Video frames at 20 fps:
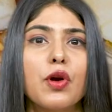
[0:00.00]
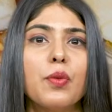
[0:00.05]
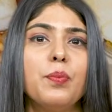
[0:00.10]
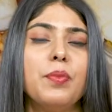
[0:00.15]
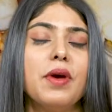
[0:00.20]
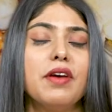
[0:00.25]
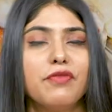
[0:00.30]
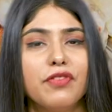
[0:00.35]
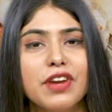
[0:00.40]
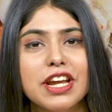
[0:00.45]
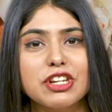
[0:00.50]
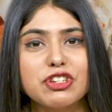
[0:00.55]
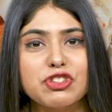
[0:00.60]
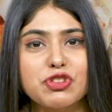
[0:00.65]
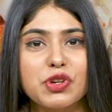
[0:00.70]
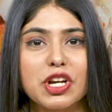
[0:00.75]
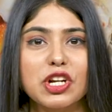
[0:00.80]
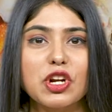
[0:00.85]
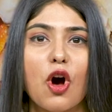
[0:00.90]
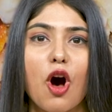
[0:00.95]
beverage you
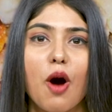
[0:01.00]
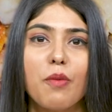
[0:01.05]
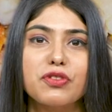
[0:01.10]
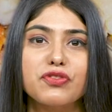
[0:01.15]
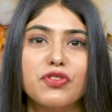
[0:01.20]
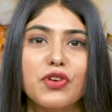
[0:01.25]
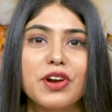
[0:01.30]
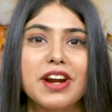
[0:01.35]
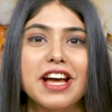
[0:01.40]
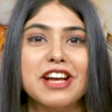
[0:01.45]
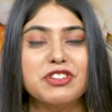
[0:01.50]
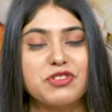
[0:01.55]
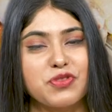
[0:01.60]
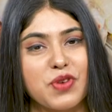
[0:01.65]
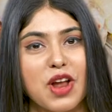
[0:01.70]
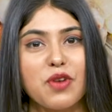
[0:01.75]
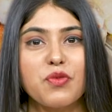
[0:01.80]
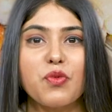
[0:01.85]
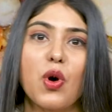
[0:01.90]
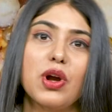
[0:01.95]
can opt for
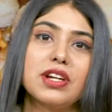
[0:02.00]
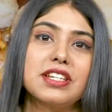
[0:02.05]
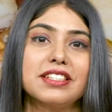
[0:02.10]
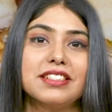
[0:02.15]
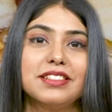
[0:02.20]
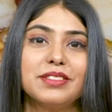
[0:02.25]
ajwain water.